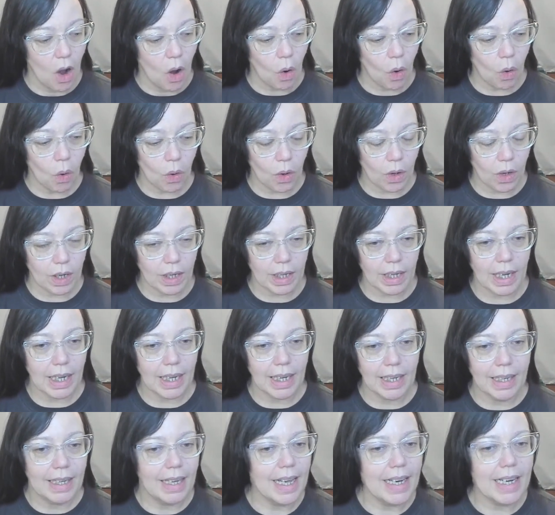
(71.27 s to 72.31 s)
or
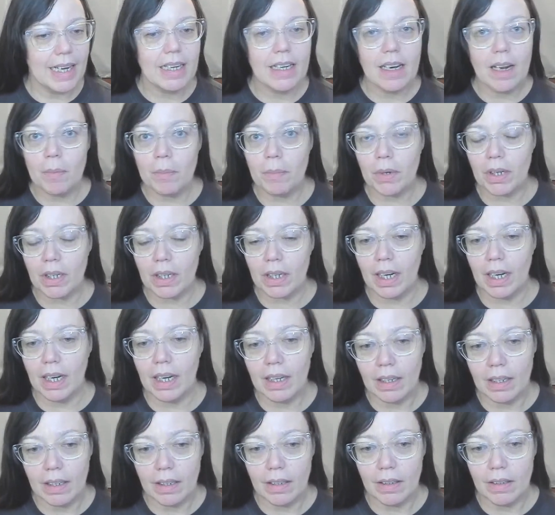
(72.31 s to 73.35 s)
any number
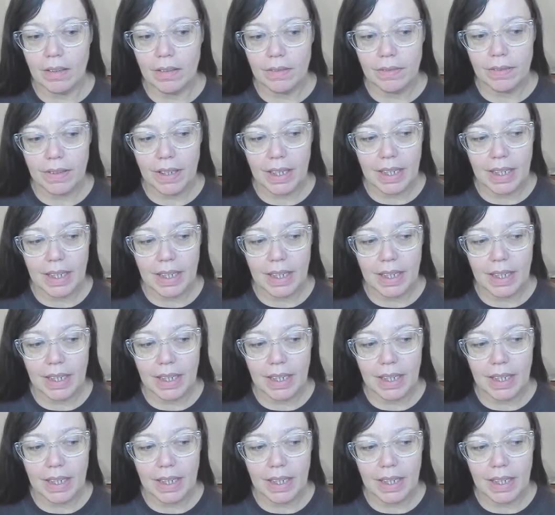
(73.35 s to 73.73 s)
of